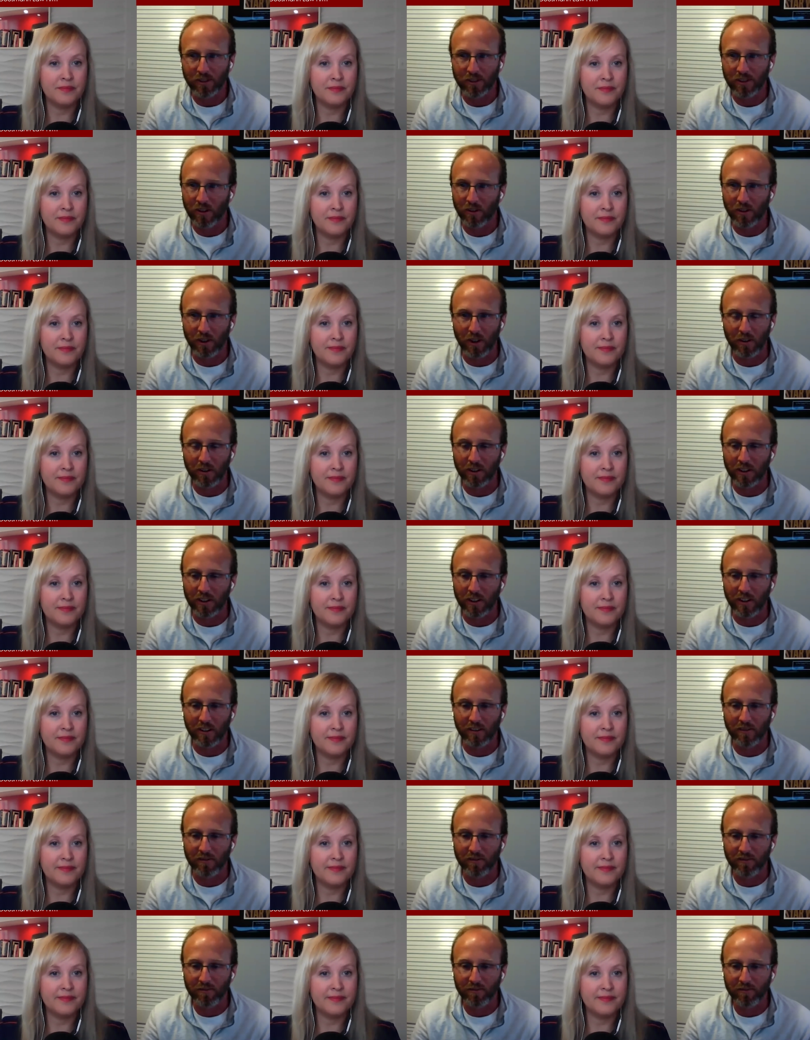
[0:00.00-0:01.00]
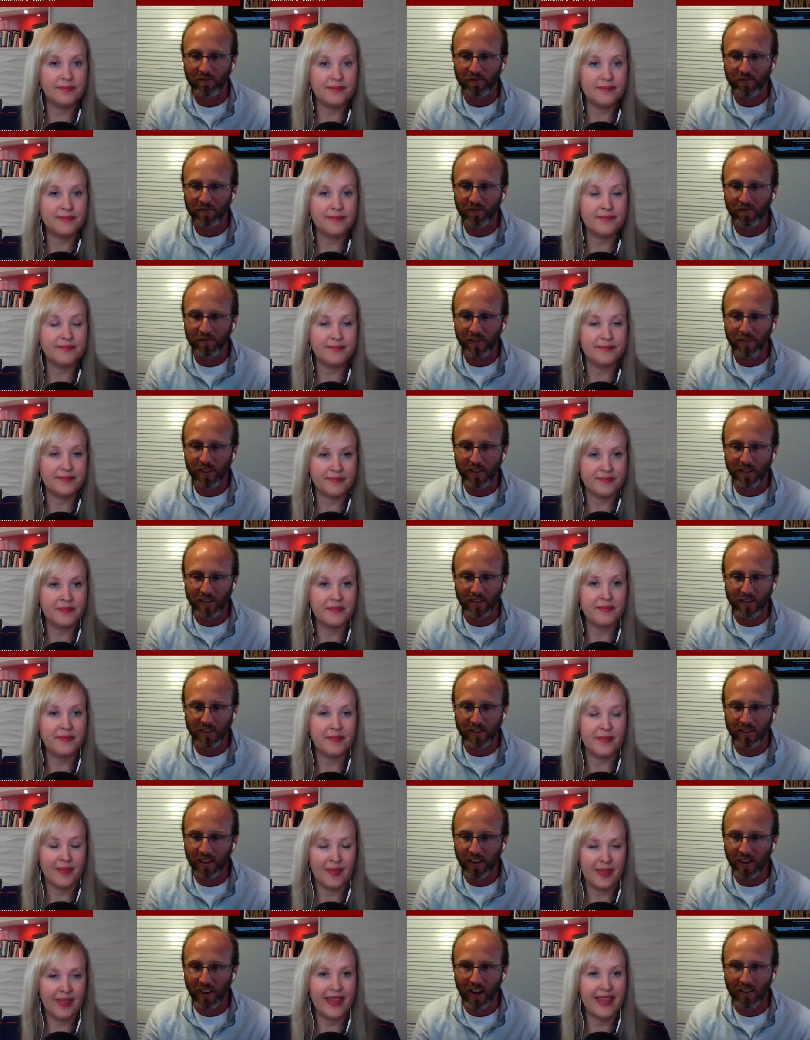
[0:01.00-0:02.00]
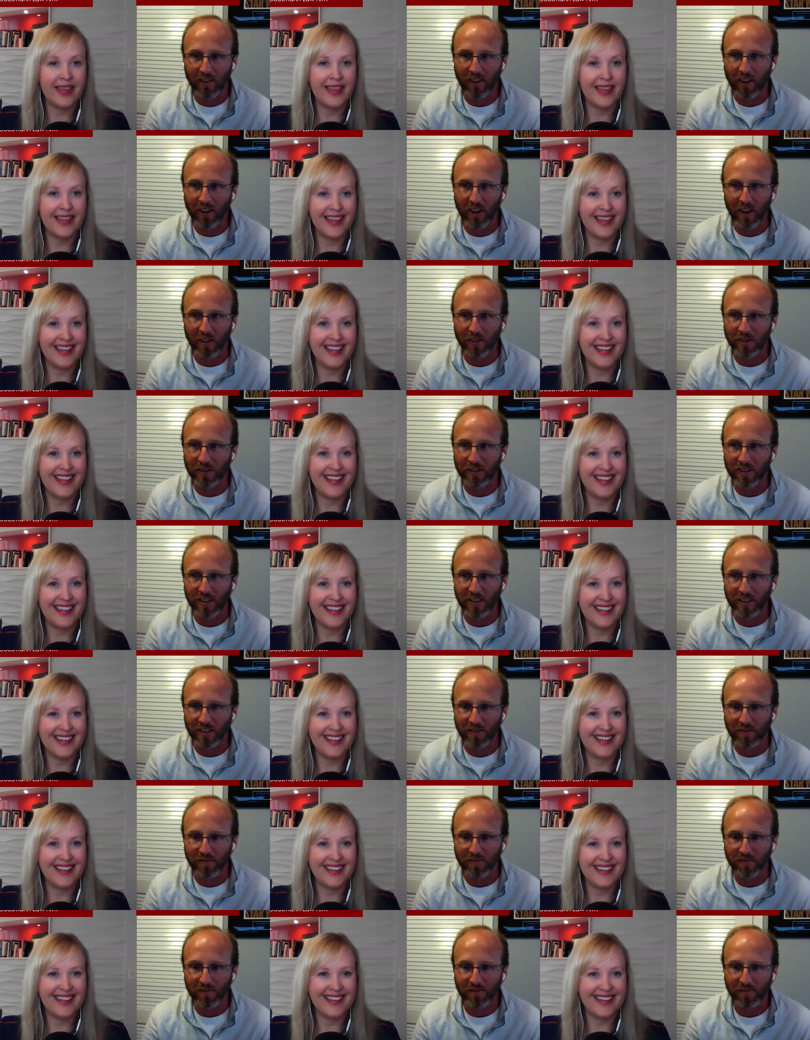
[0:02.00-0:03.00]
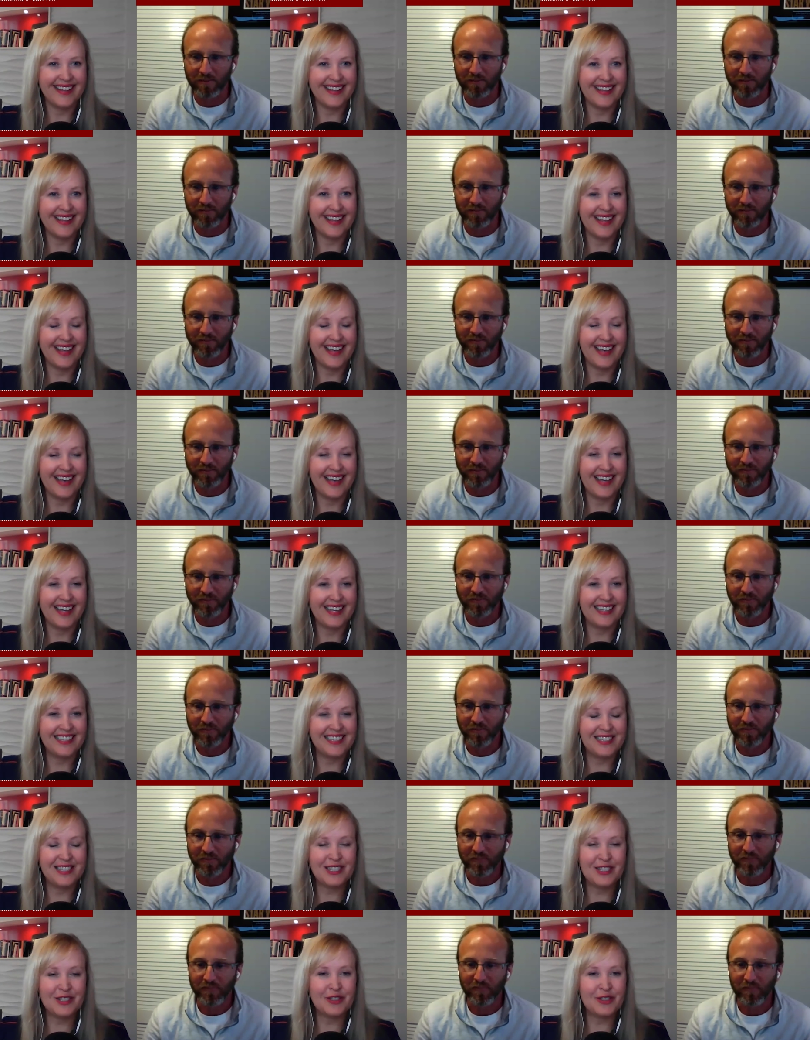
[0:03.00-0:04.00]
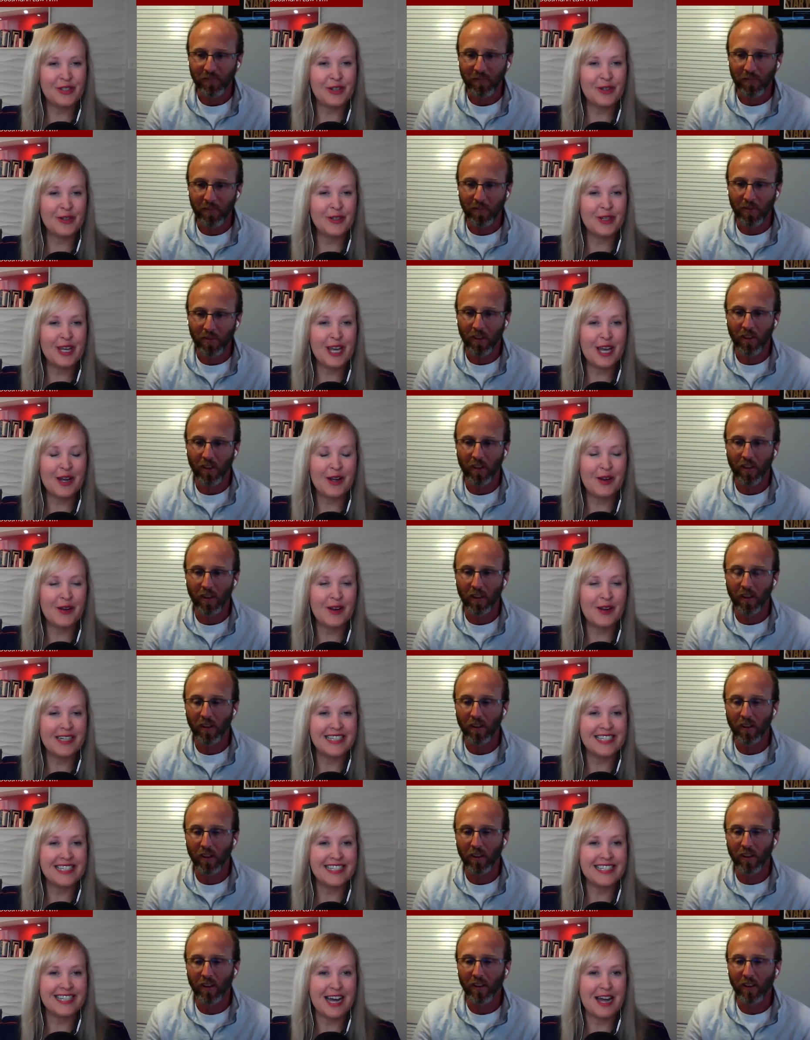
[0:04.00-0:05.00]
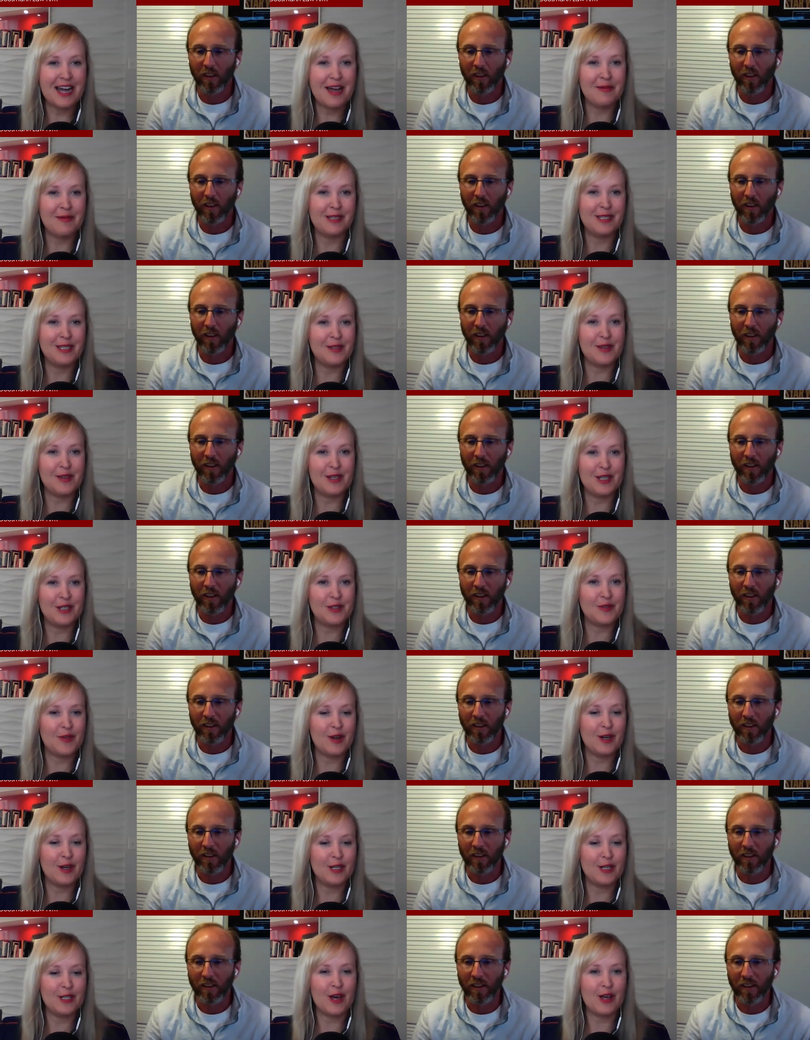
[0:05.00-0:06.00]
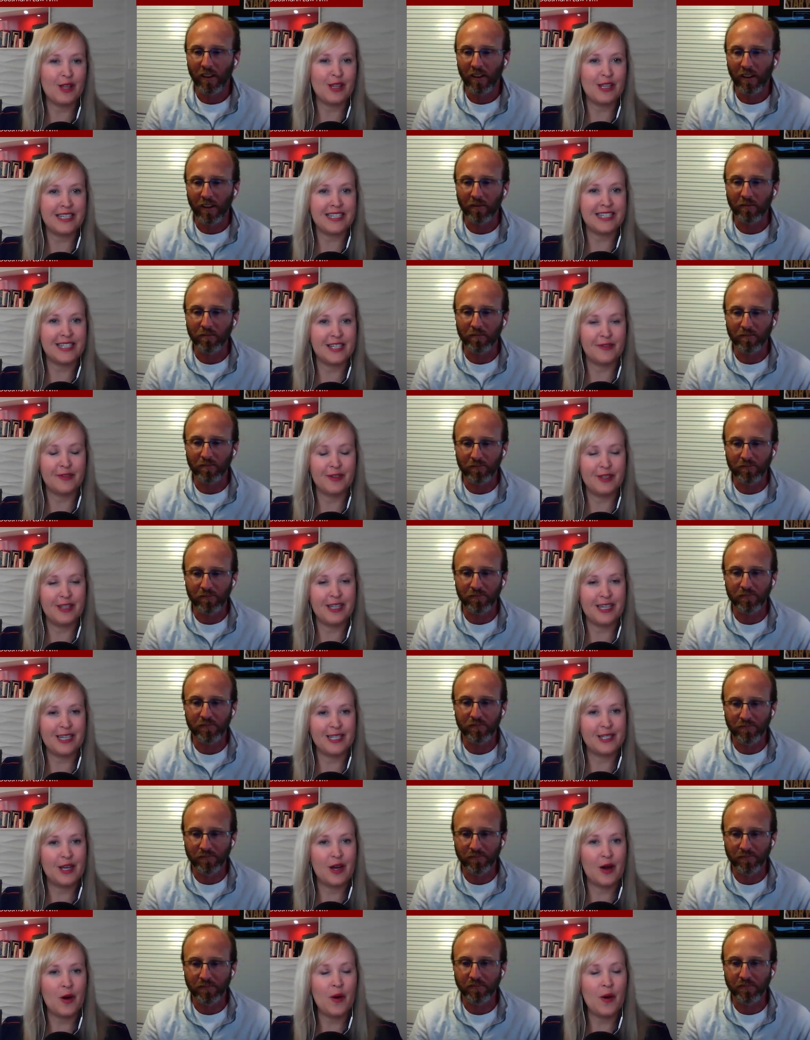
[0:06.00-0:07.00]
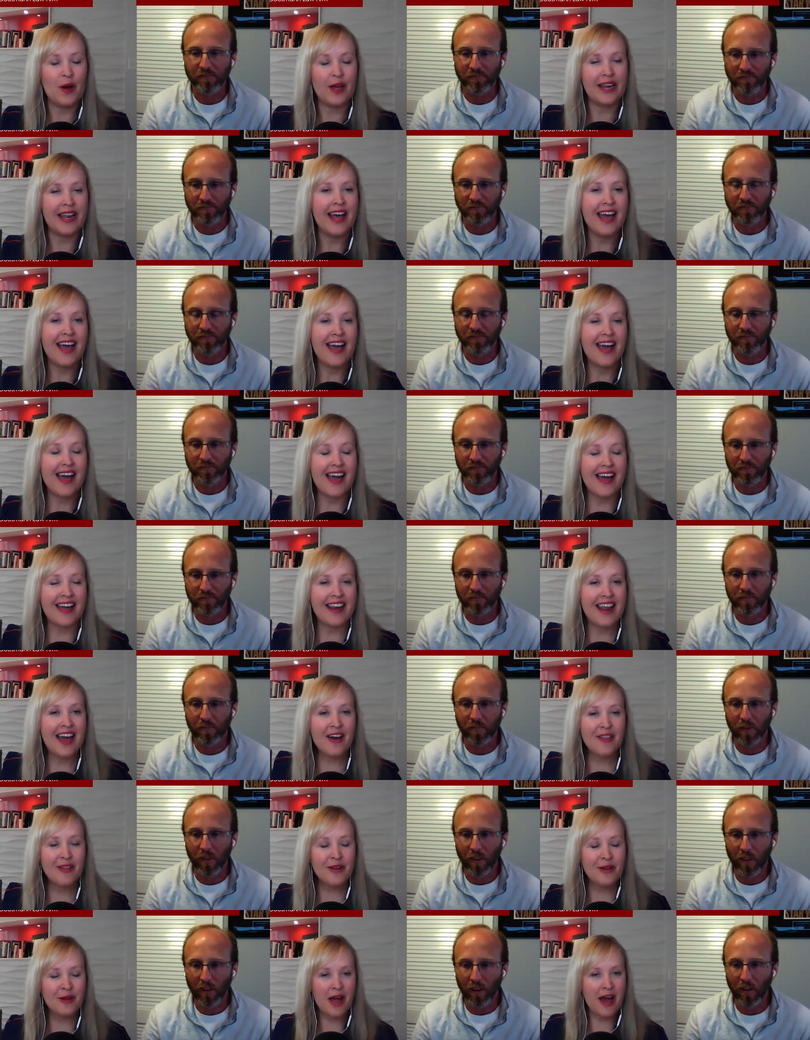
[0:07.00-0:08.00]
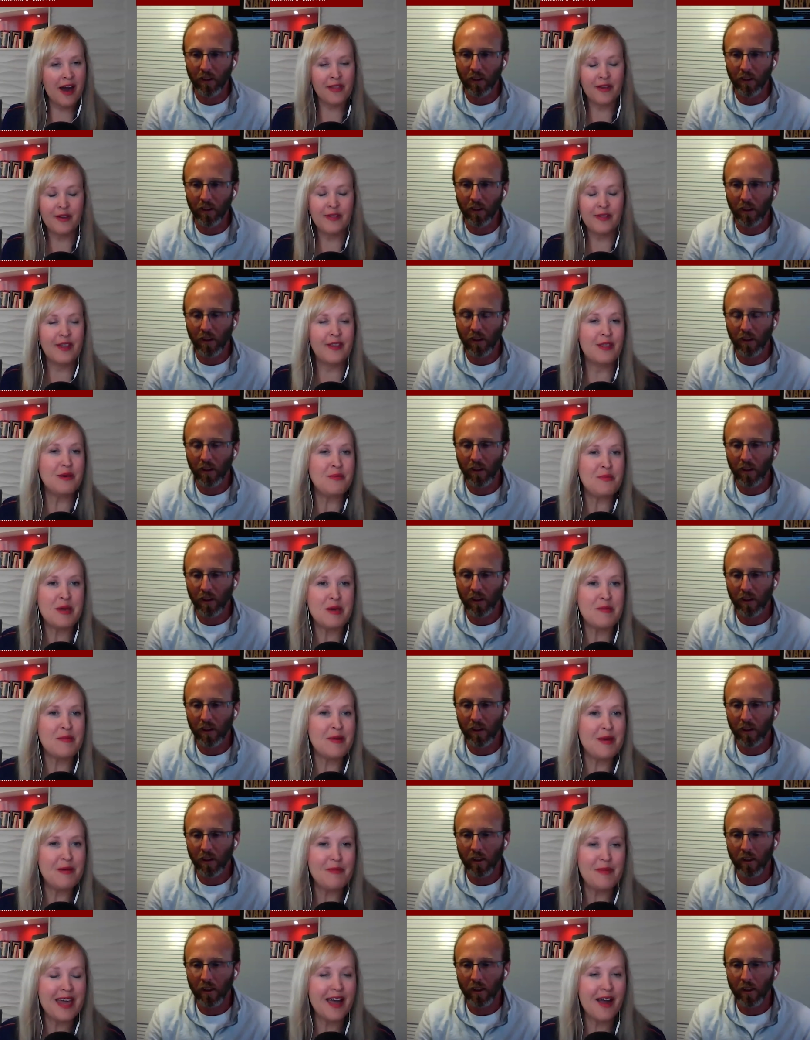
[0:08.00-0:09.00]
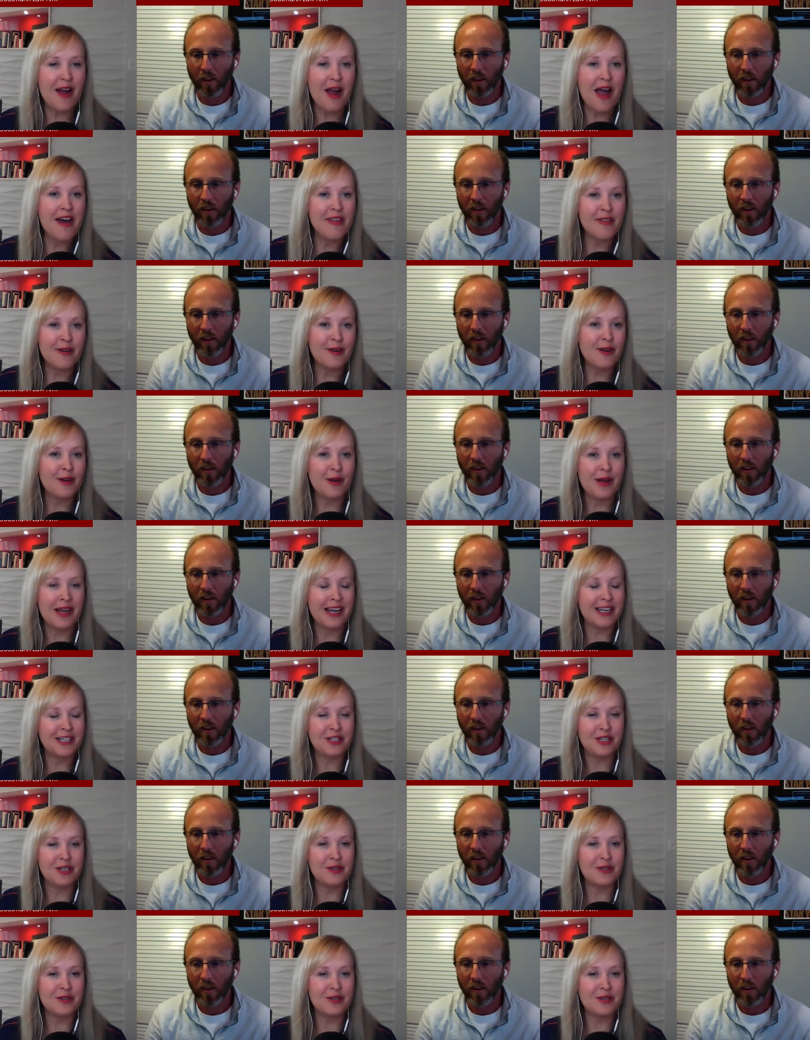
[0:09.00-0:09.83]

Speaker 1: Just don't know yet. Just a lot of unknowns still.
Speaker 2: It's certainly a crazy time as, as far as all these different things go. And and other other than the P P P, are other